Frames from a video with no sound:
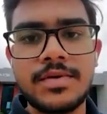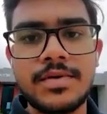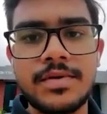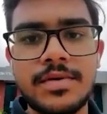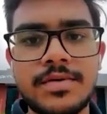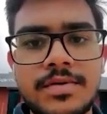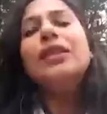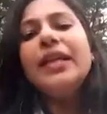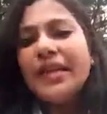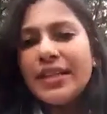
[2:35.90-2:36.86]
So the
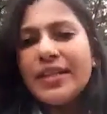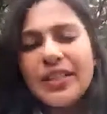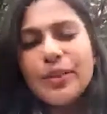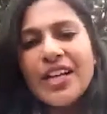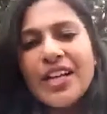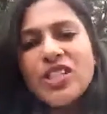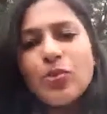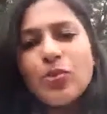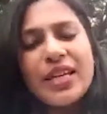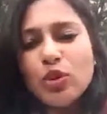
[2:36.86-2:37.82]
integrated batch,
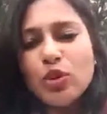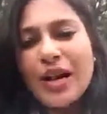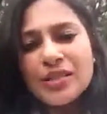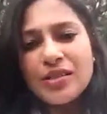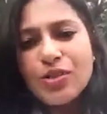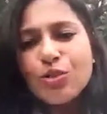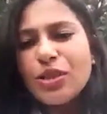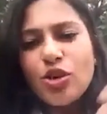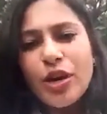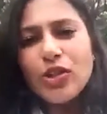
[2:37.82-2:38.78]
when they come to master's, do
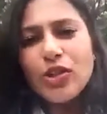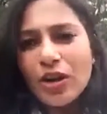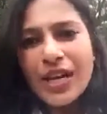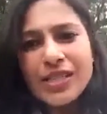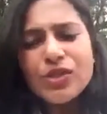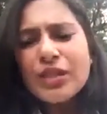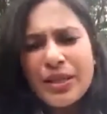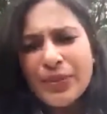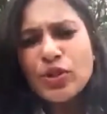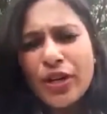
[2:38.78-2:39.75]
they join your class?
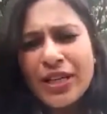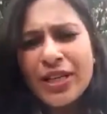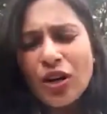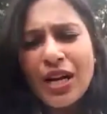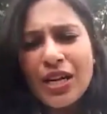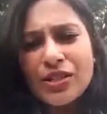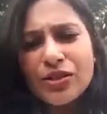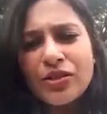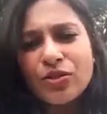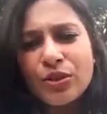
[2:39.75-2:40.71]
They must be joining your classes
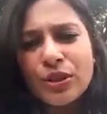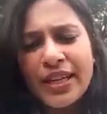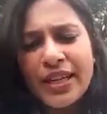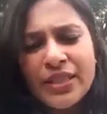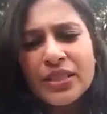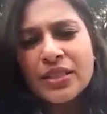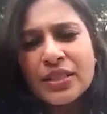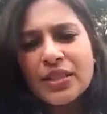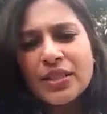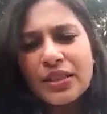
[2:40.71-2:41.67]
only, right?
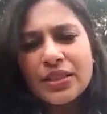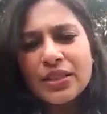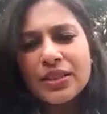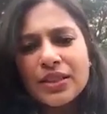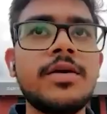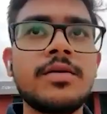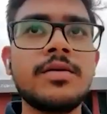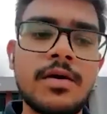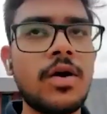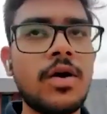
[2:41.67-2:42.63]
No, ma'am.
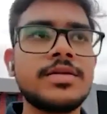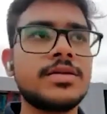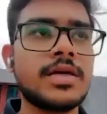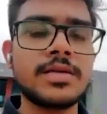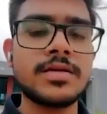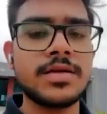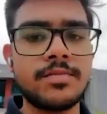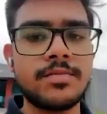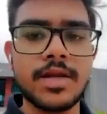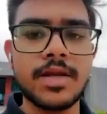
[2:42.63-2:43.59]
We all are having classes
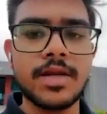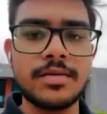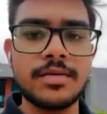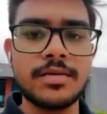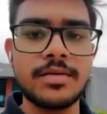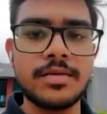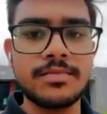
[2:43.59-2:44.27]
at the same time.